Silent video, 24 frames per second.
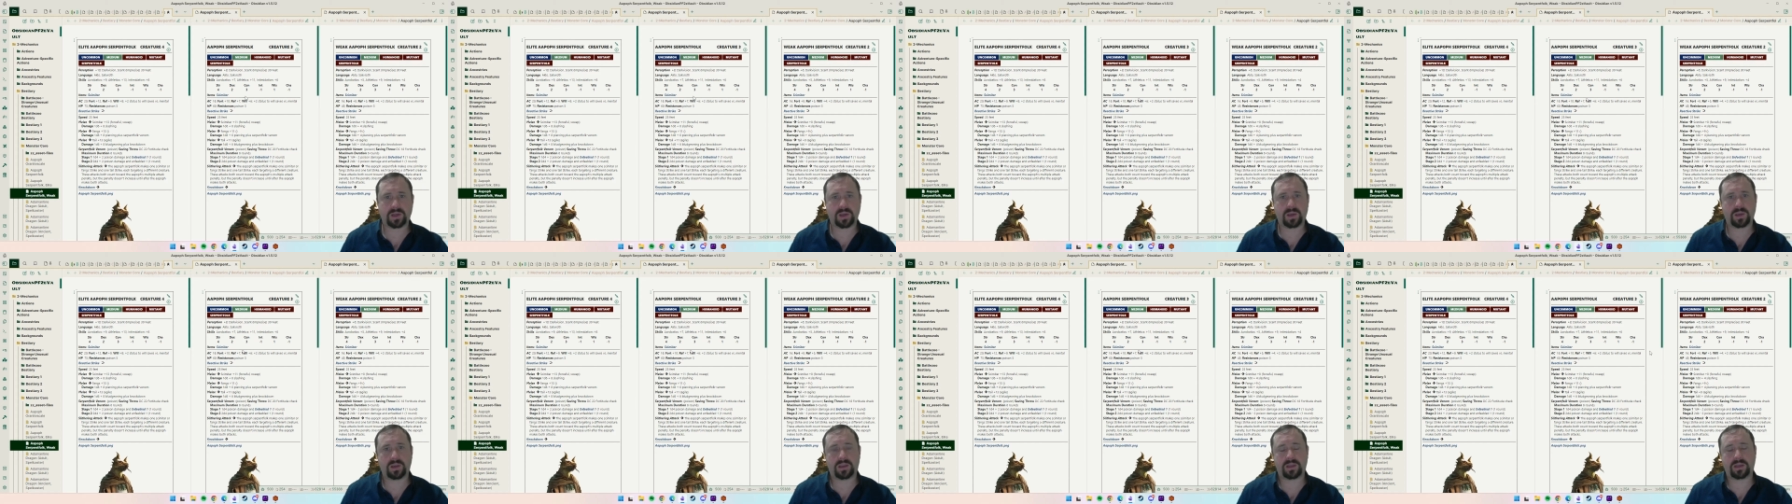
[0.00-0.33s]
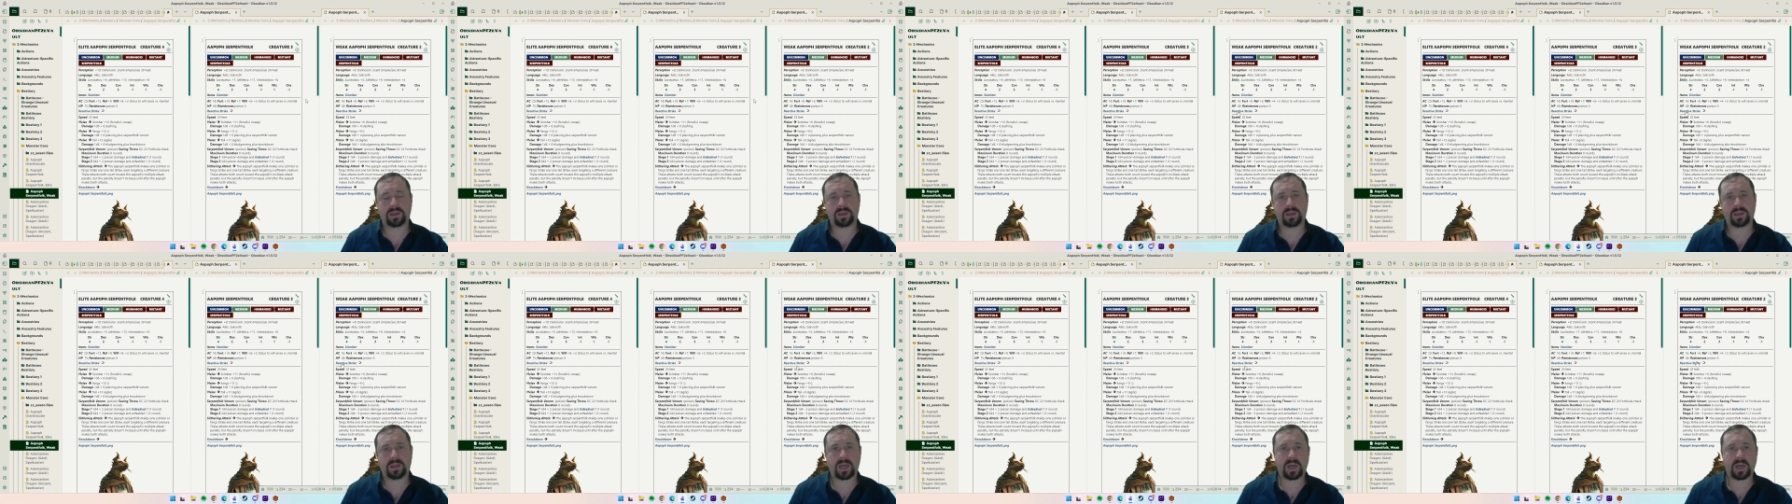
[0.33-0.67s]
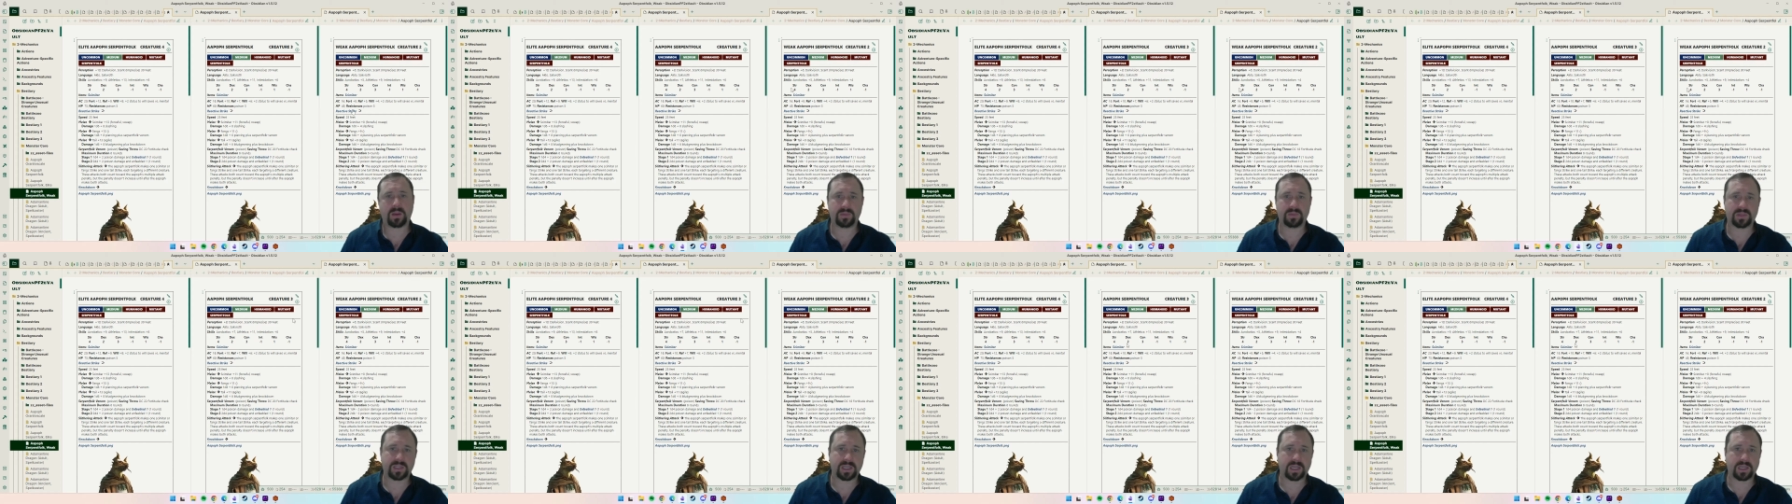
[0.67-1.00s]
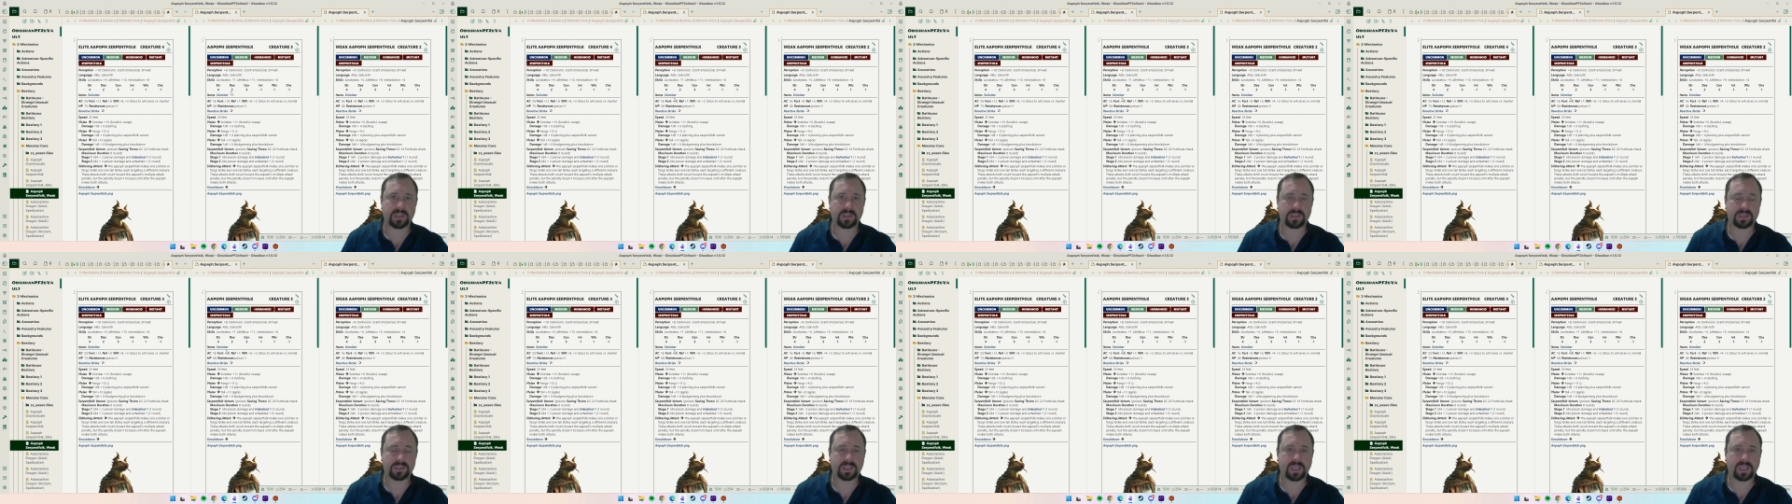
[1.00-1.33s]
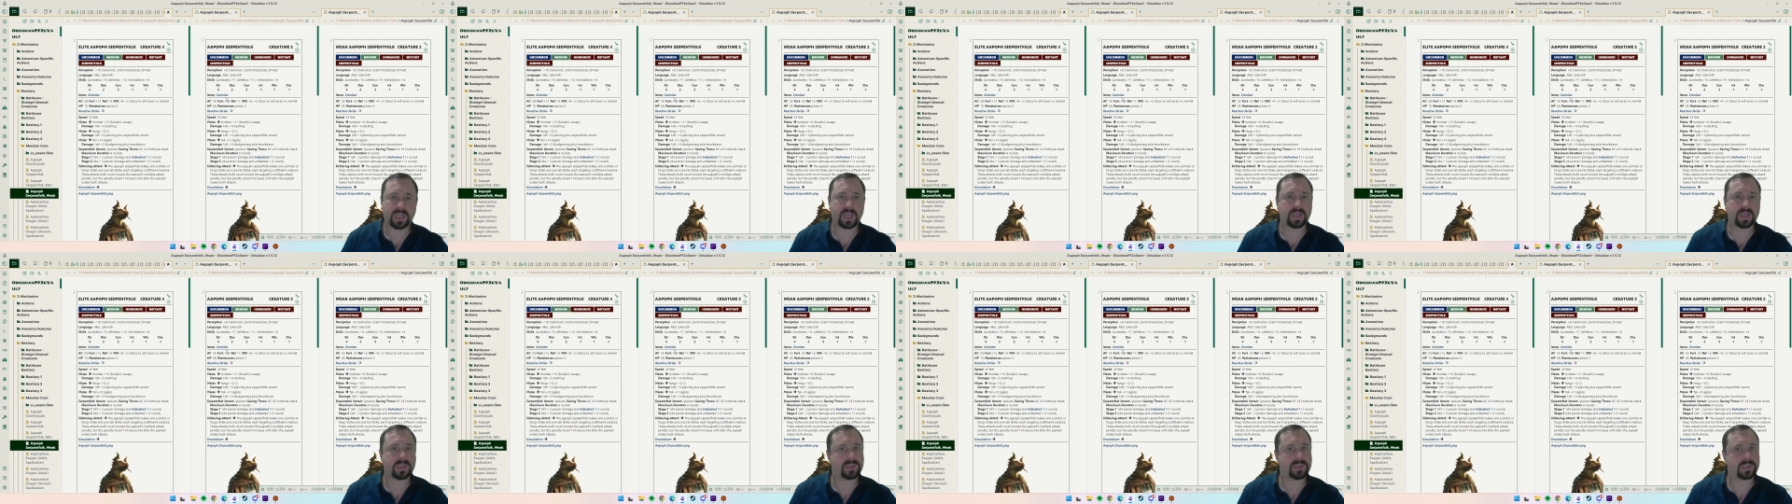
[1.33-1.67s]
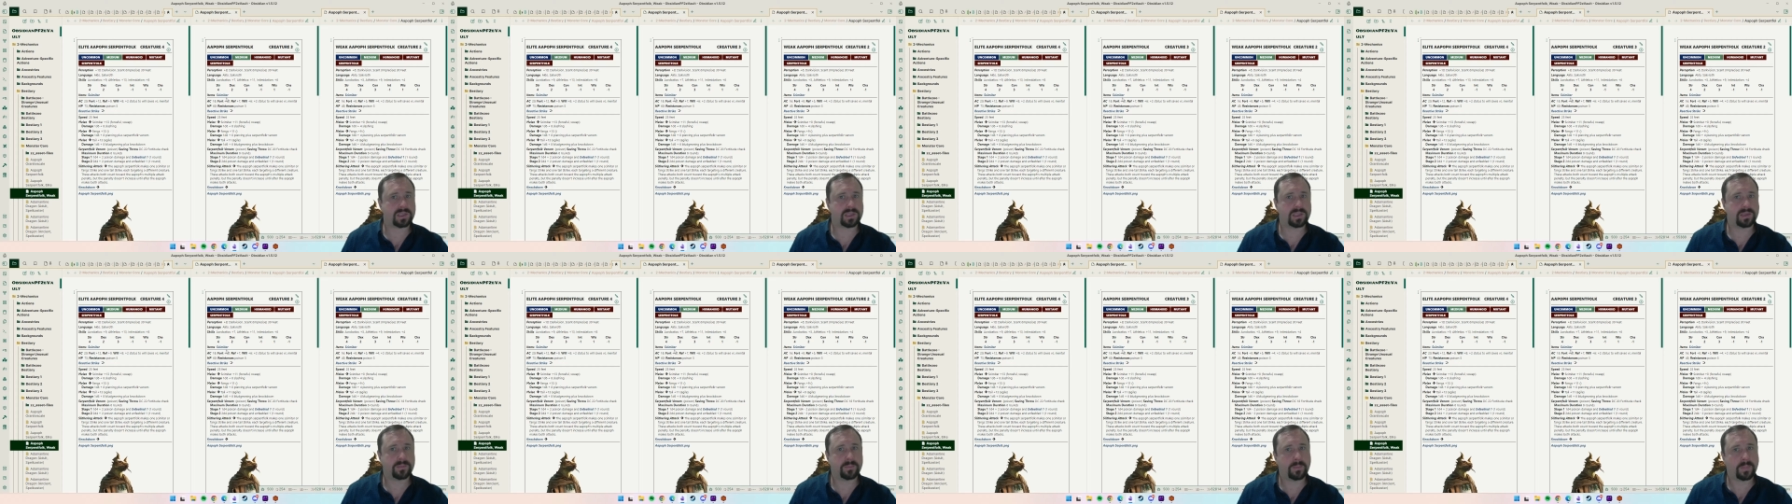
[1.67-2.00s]
note and update the
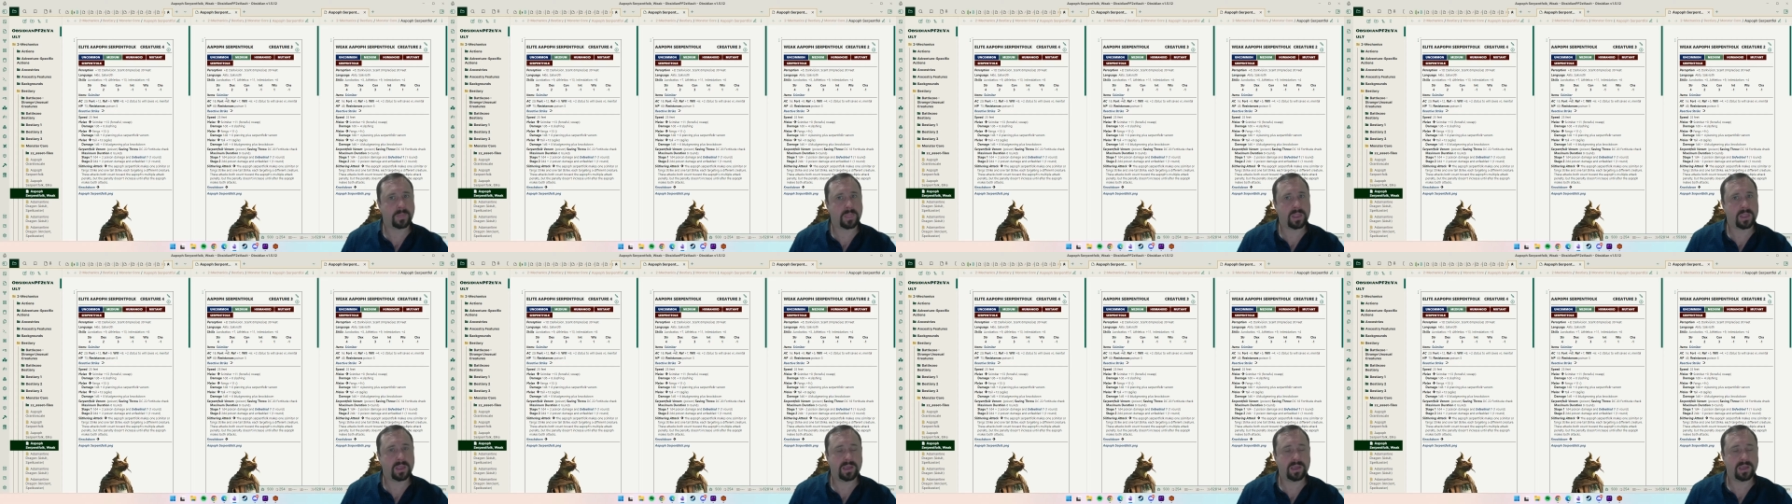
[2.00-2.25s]
text